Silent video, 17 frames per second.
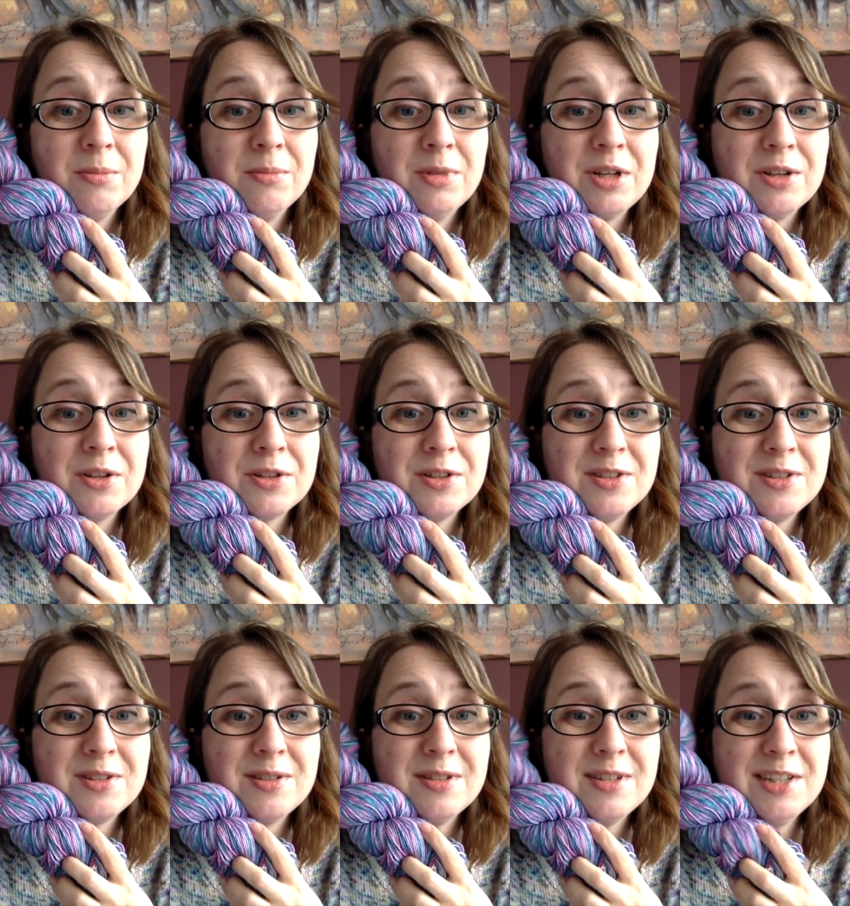
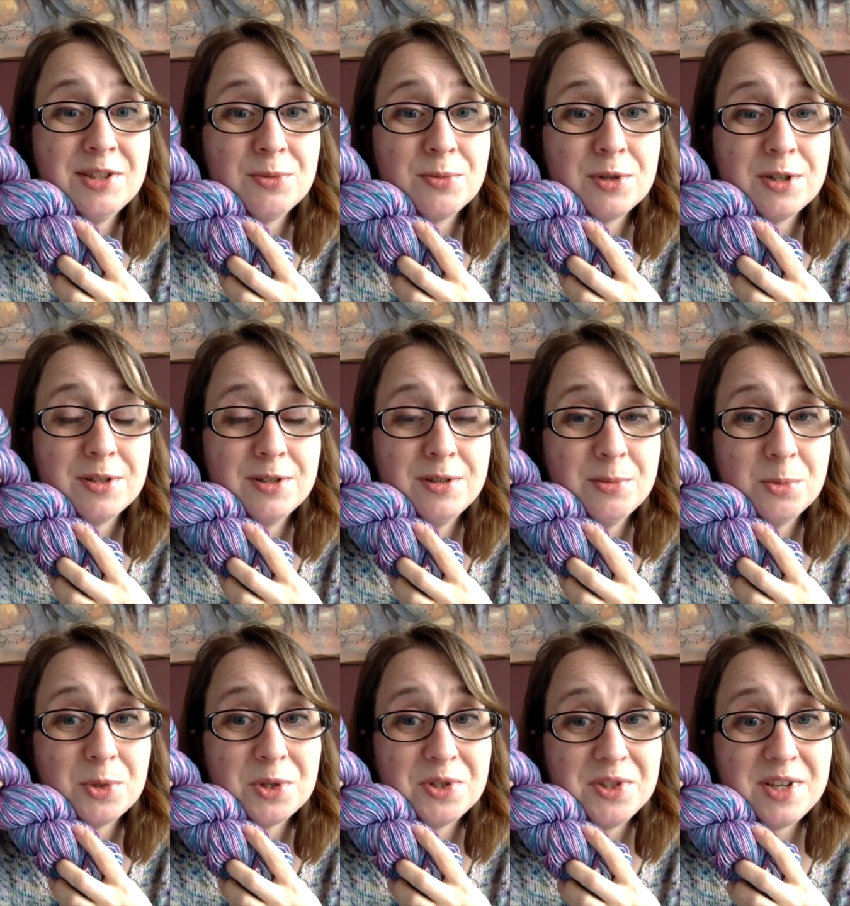Because this one
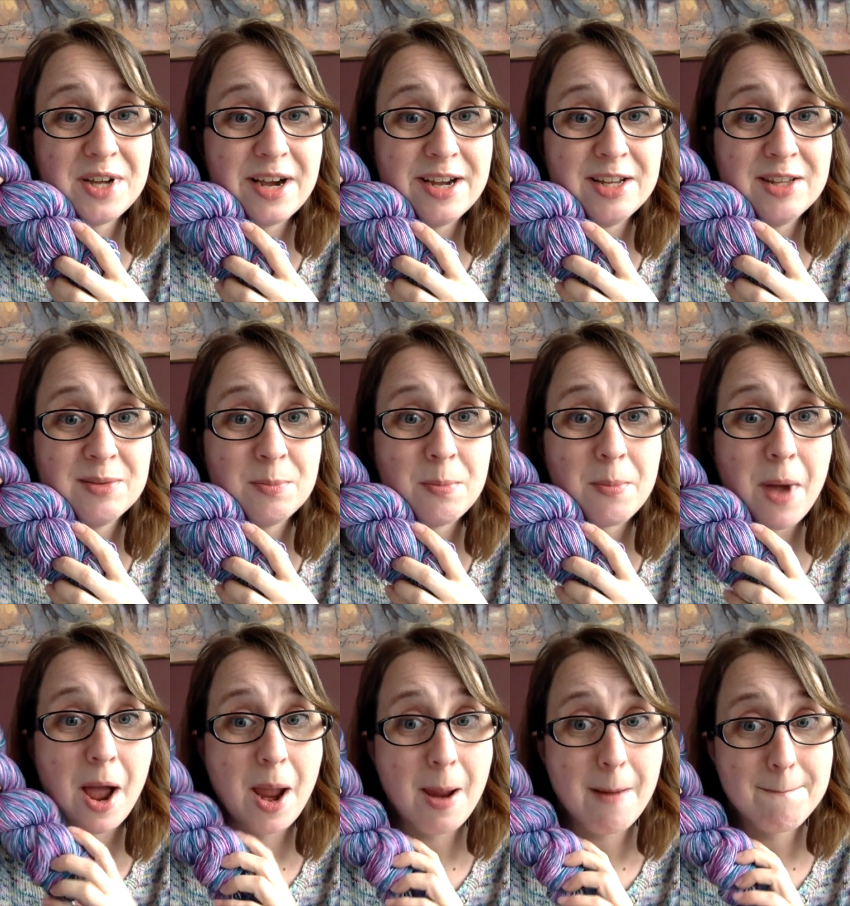was dyed
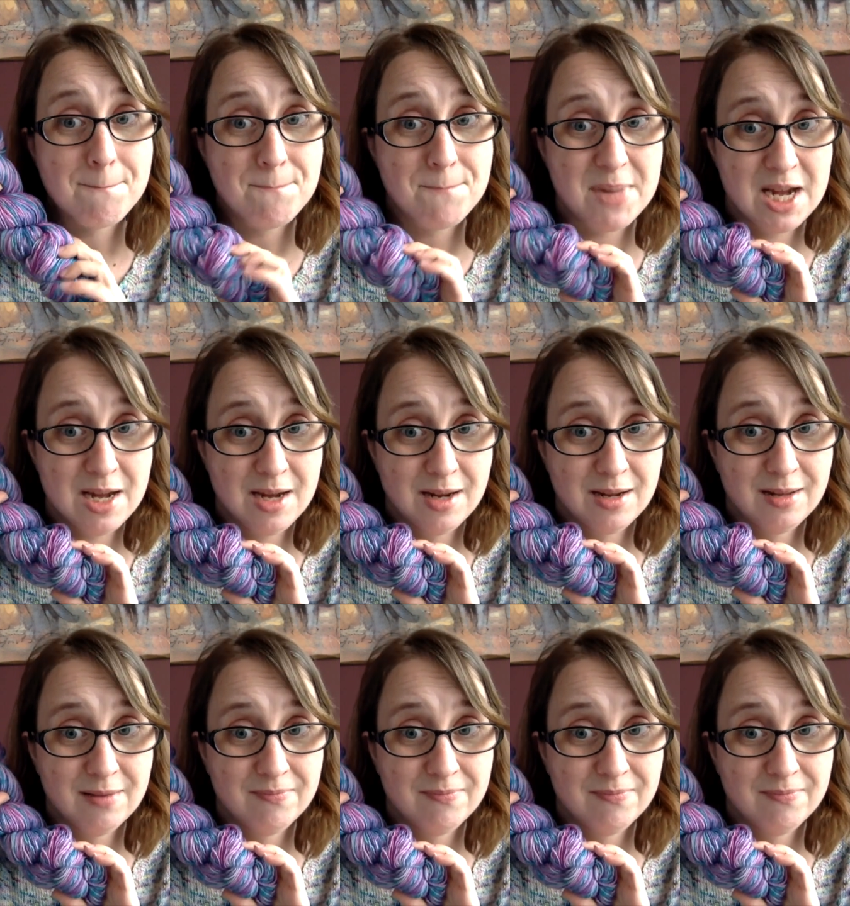by me.